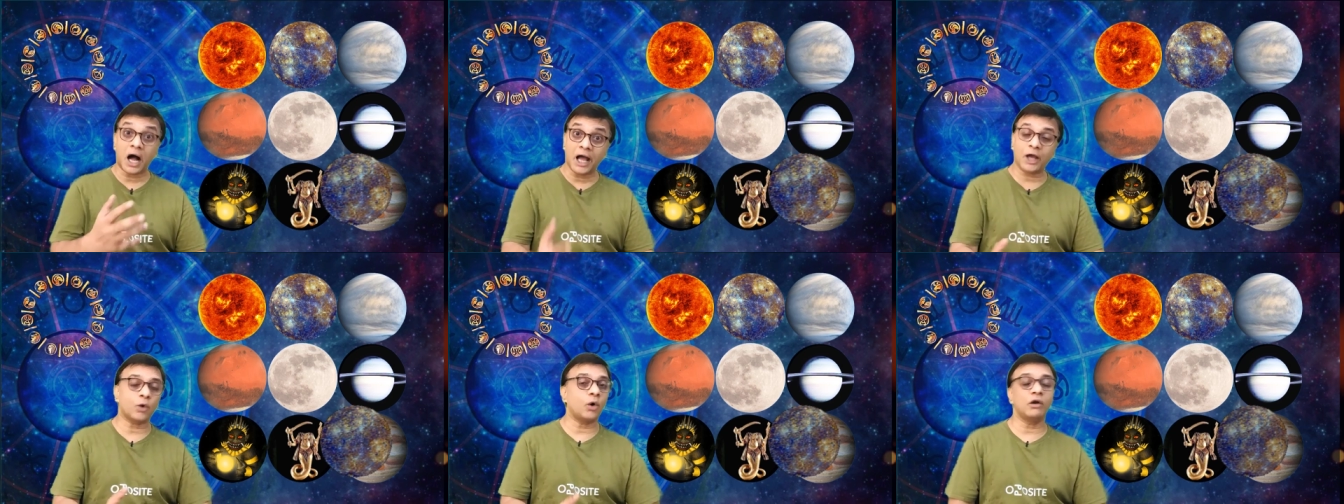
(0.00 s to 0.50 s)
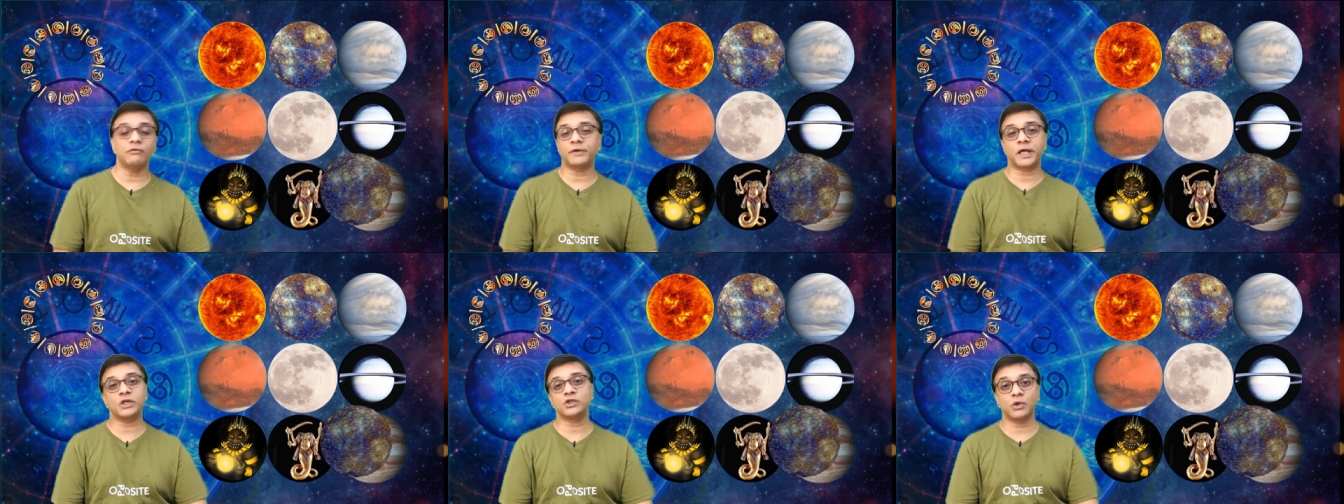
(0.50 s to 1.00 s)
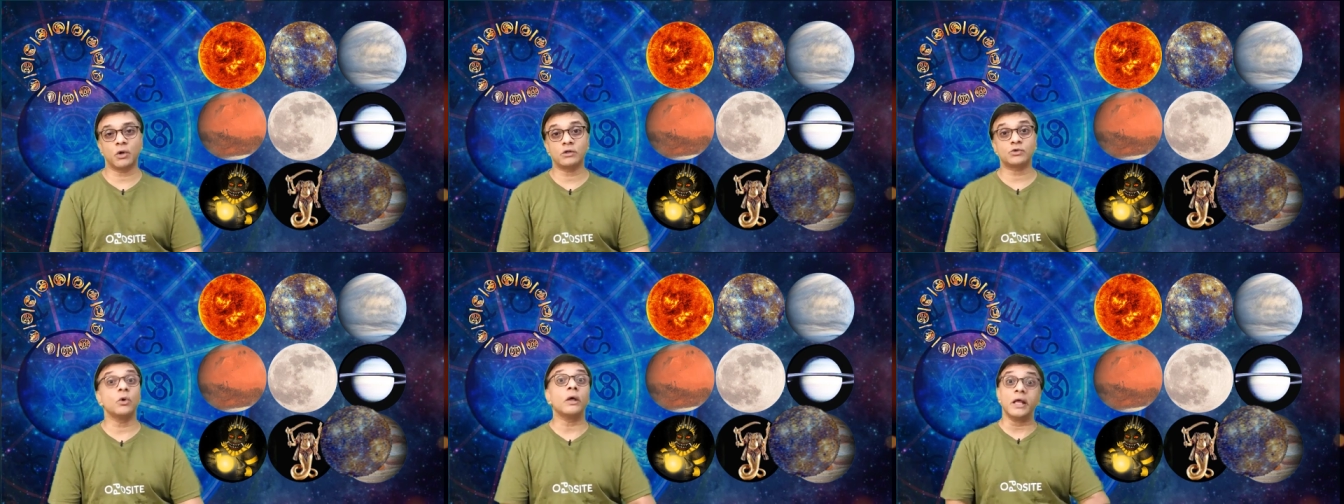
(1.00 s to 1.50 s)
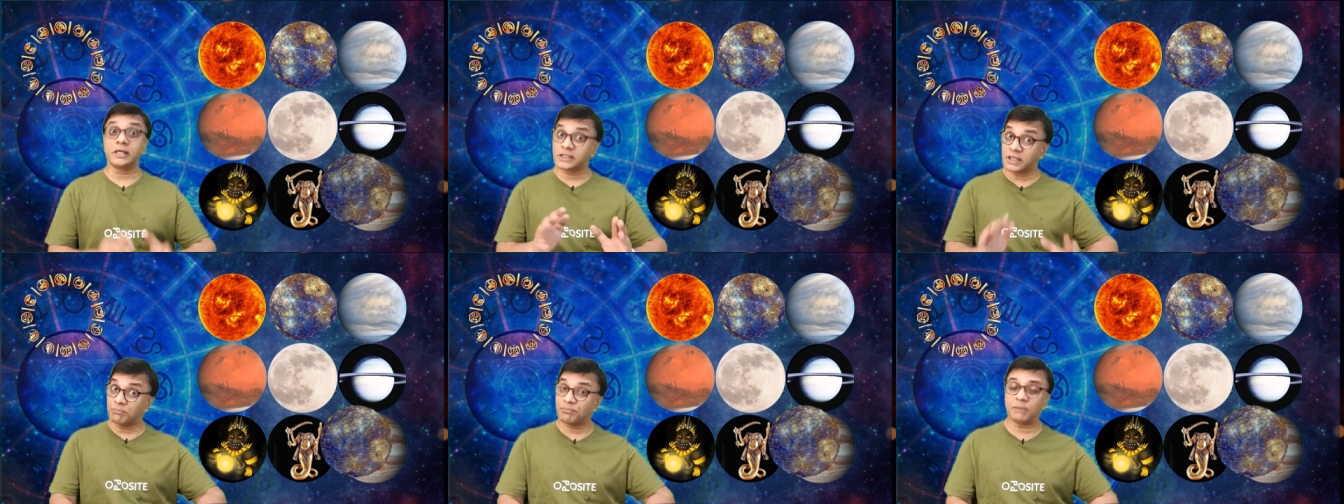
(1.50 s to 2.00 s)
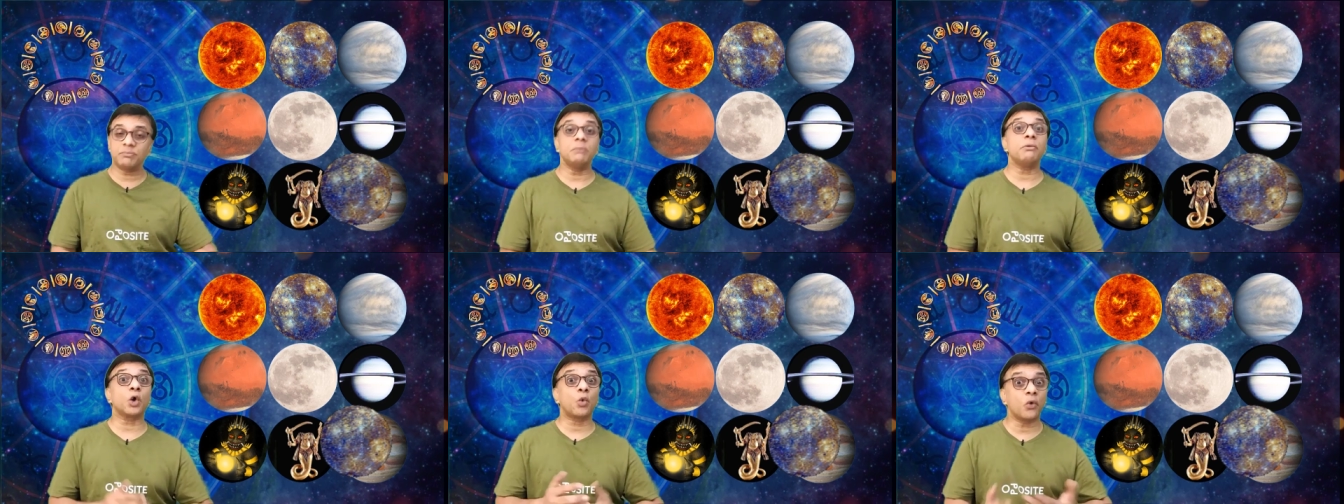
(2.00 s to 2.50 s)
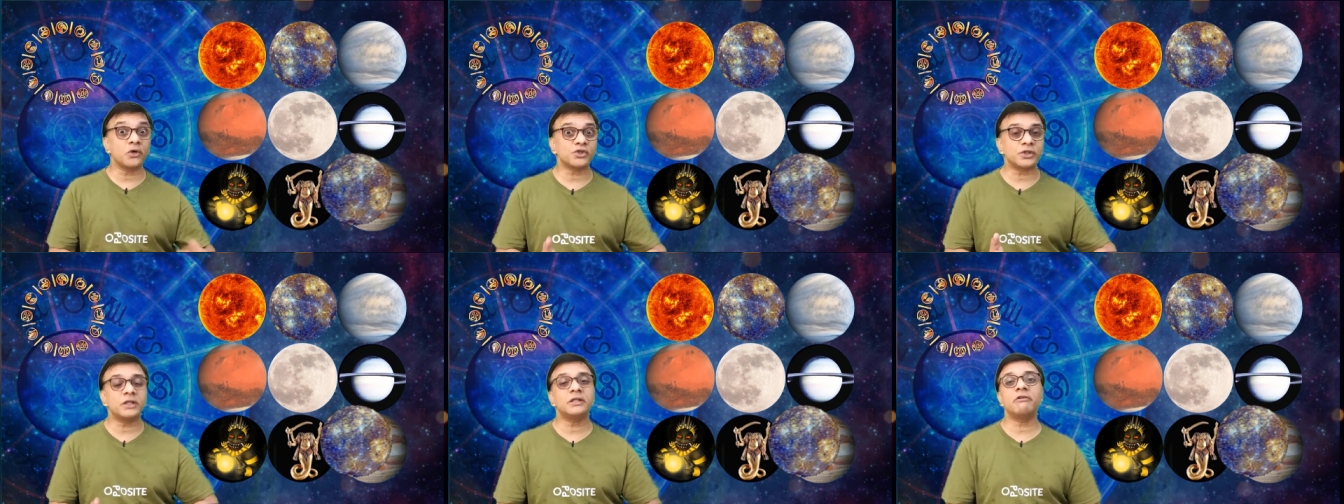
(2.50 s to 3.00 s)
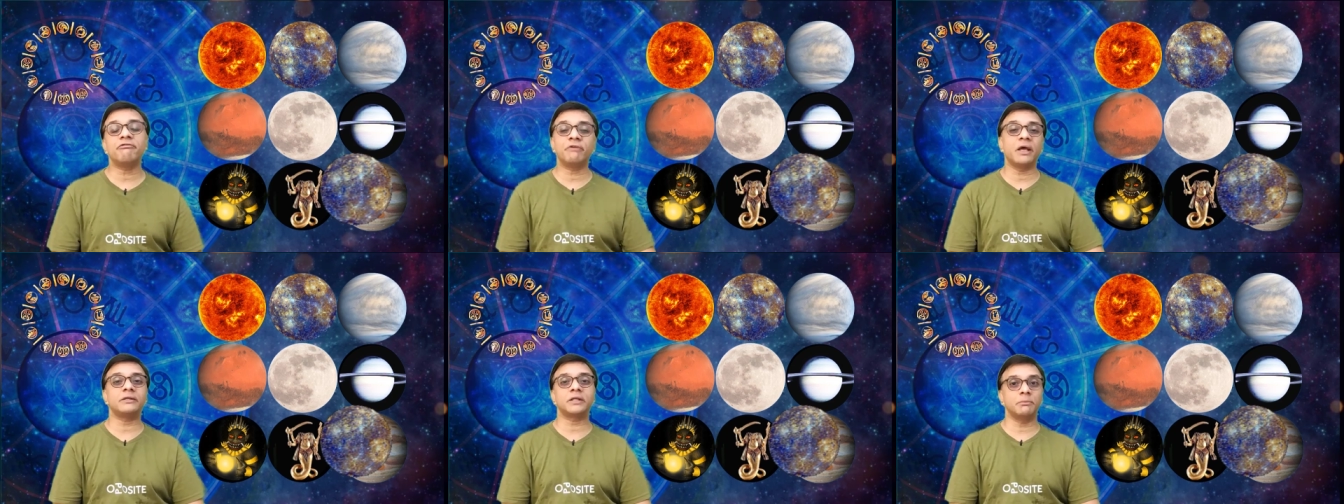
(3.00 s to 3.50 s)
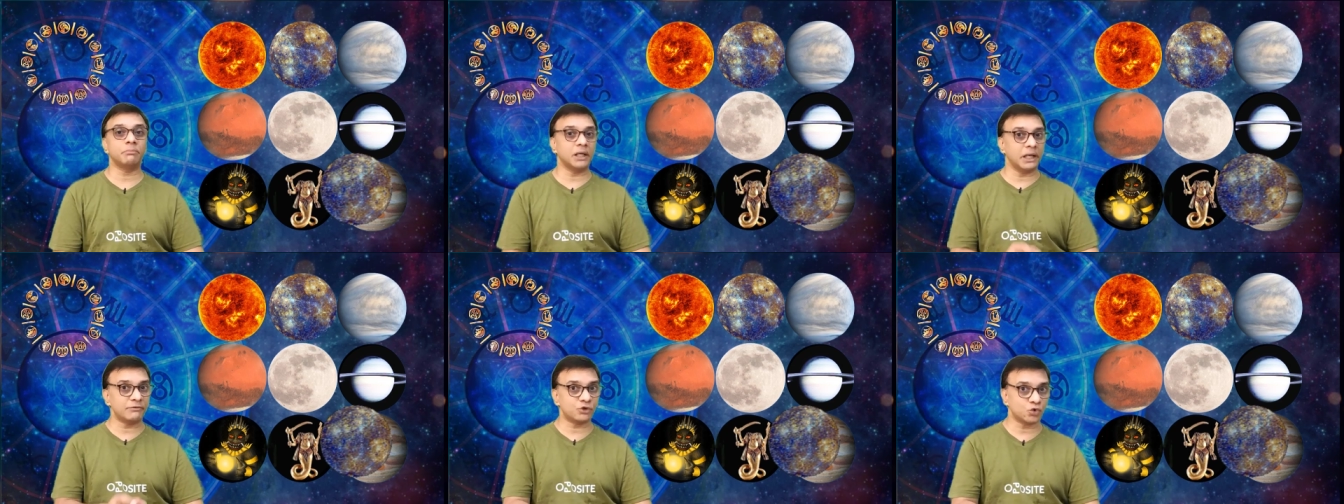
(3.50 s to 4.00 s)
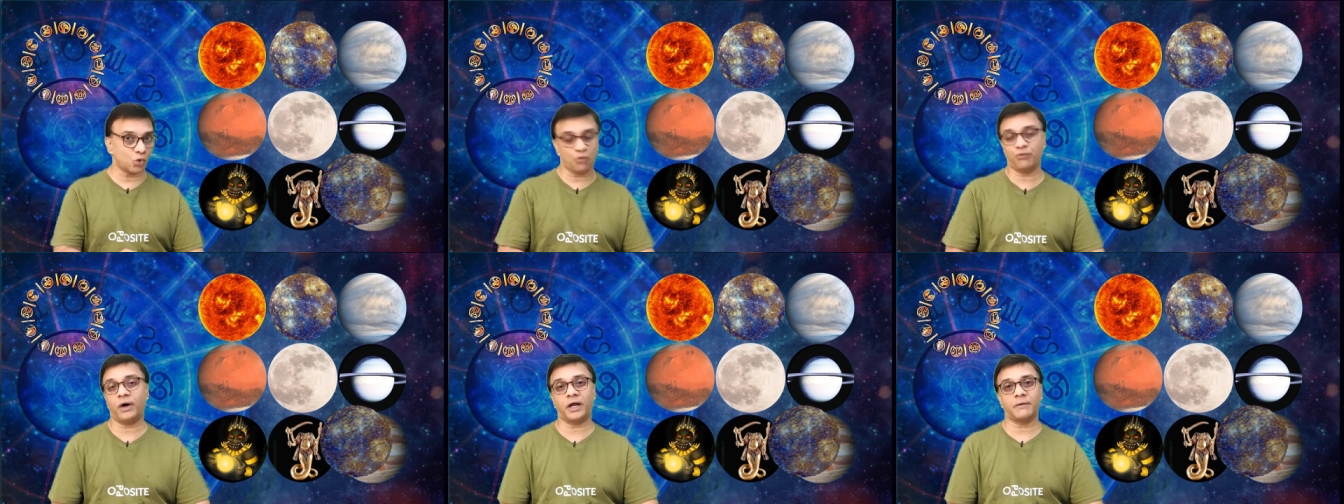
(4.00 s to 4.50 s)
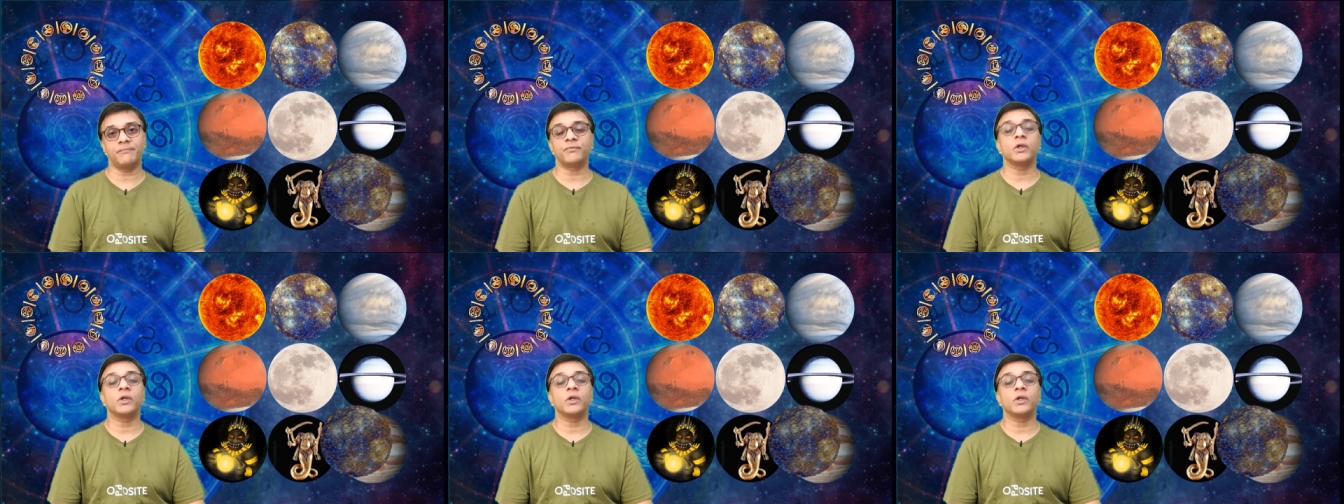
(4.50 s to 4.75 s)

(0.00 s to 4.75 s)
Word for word: higher qualification also some people may question their faith and belief so far